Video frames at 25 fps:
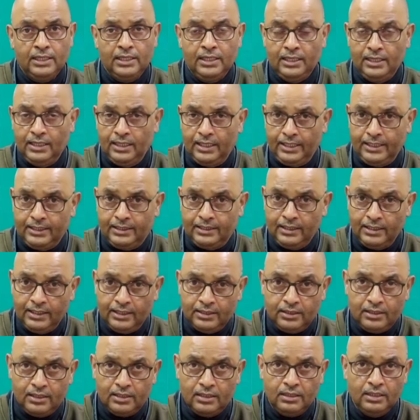like
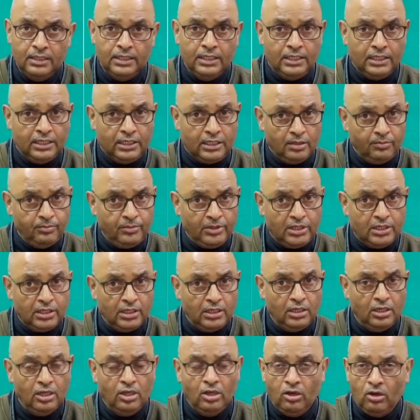leather,
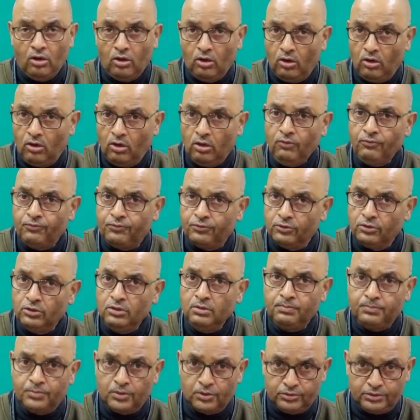chemical or
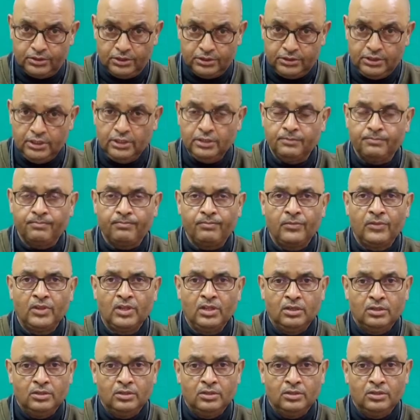food processing.